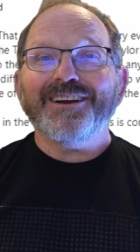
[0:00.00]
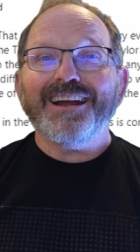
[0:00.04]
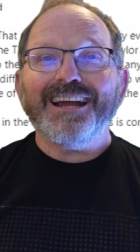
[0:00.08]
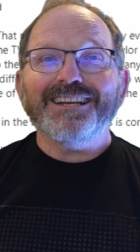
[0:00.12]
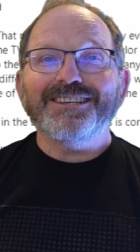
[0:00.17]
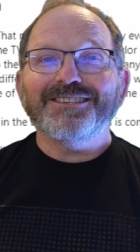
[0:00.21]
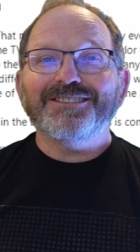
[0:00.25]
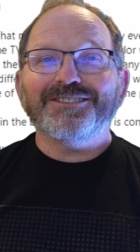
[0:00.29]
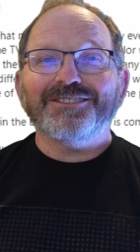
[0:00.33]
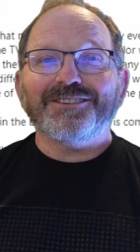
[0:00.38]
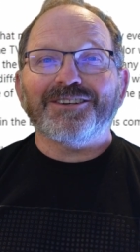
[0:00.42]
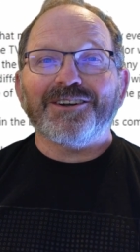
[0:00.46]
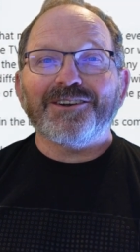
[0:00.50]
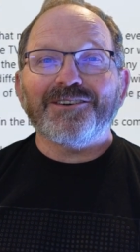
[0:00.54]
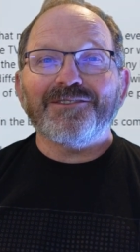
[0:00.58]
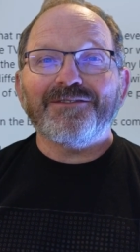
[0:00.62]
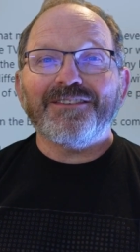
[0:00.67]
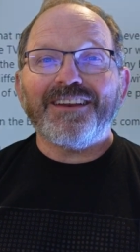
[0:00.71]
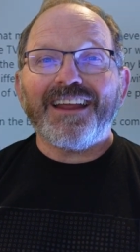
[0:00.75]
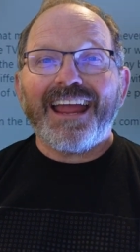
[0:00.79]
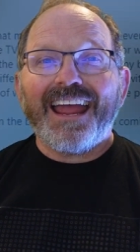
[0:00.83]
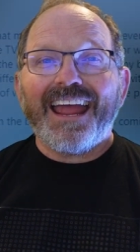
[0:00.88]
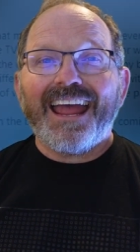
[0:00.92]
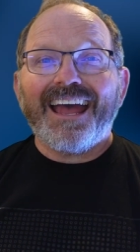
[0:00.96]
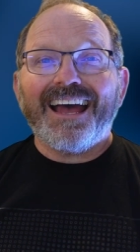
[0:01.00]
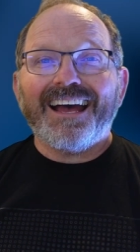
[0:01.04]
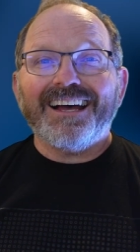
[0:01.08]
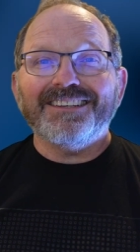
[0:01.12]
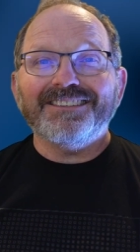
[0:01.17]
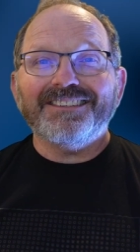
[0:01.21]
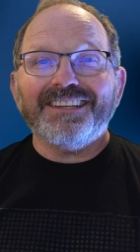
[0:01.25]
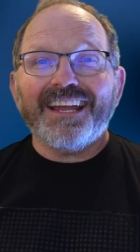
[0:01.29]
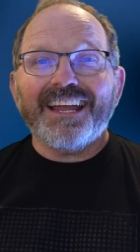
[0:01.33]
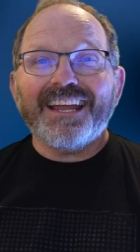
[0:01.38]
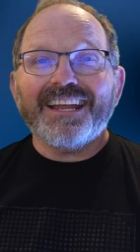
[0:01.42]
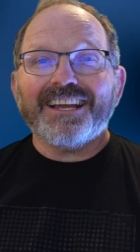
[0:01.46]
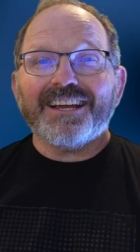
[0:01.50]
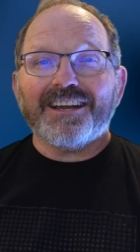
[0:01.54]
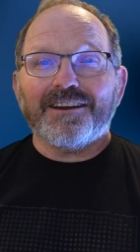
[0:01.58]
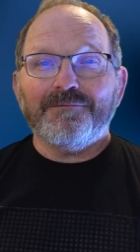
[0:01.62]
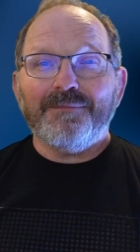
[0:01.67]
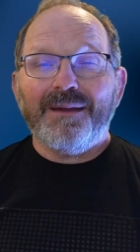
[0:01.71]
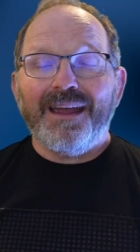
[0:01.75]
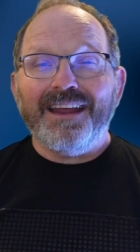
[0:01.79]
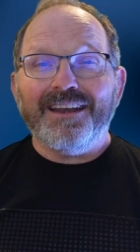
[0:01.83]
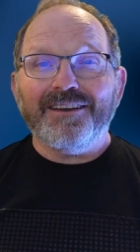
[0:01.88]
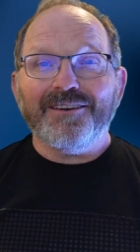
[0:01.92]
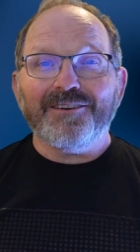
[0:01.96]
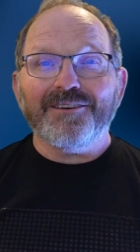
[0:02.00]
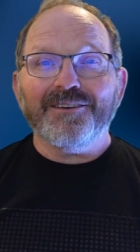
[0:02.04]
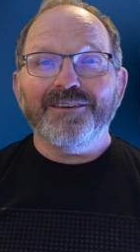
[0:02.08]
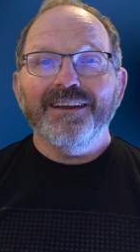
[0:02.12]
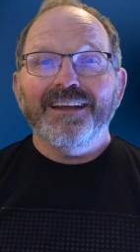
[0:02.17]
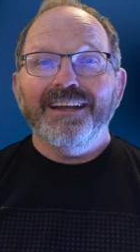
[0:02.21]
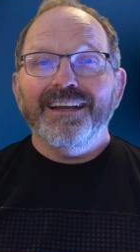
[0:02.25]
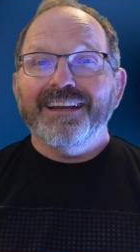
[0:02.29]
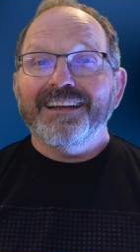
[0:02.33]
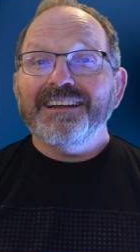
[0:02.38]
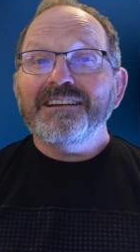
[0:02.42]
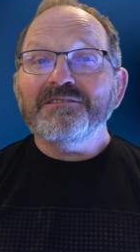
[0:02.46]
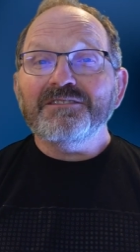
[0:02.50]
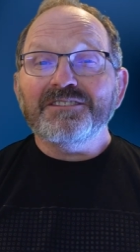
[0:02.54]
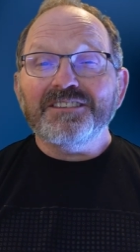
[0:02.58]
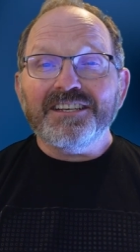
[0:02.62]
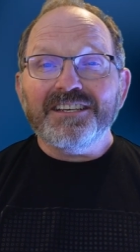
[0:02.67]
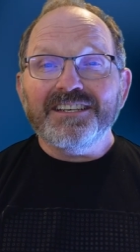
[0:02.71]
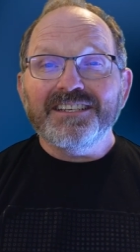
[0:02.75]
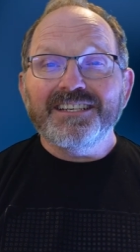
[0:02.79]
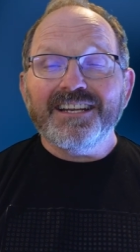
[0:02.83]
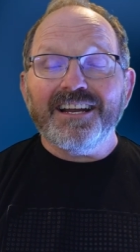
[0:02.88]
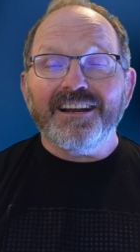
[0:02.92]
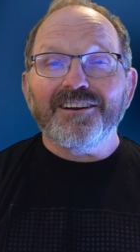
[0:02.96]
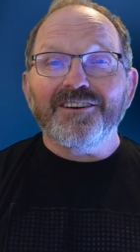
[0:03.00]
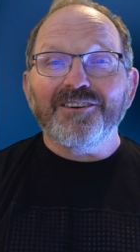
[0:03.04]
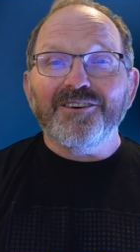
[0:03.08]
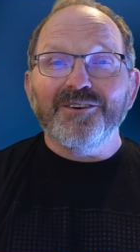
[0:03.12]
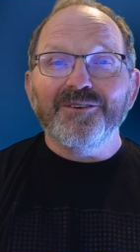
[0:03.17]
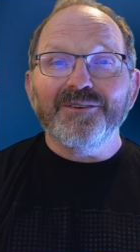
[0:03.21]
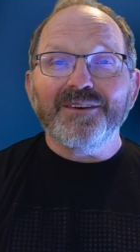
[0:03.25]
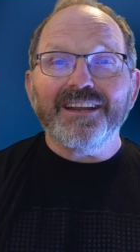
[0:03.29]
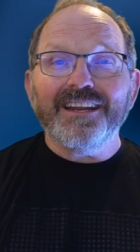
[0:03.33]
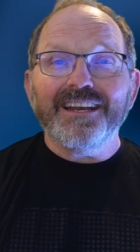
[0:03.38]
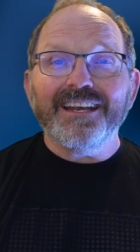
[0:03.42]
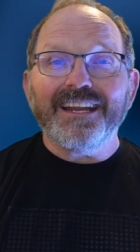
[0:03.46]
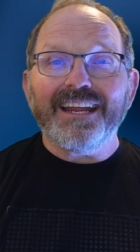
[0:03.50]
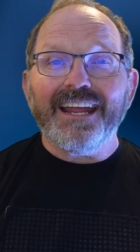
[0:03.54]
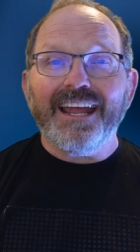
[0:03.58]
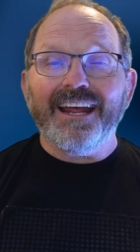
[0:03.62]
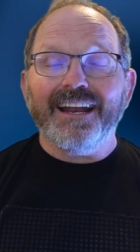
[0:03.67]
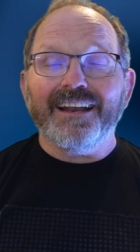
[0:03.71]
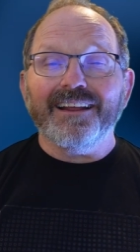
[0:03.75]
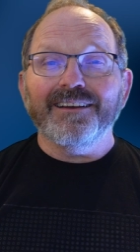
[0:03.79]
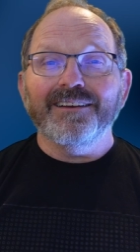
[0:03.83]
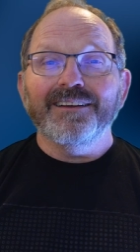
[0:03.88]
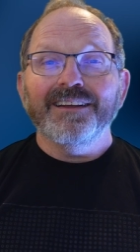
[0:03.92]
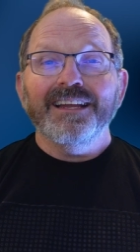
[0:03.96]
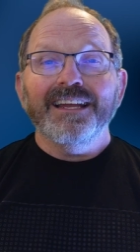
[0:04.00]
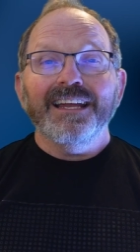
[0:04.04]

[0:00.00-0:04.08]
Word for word: had served as a commander, and it was in Terre Haute, Indiana.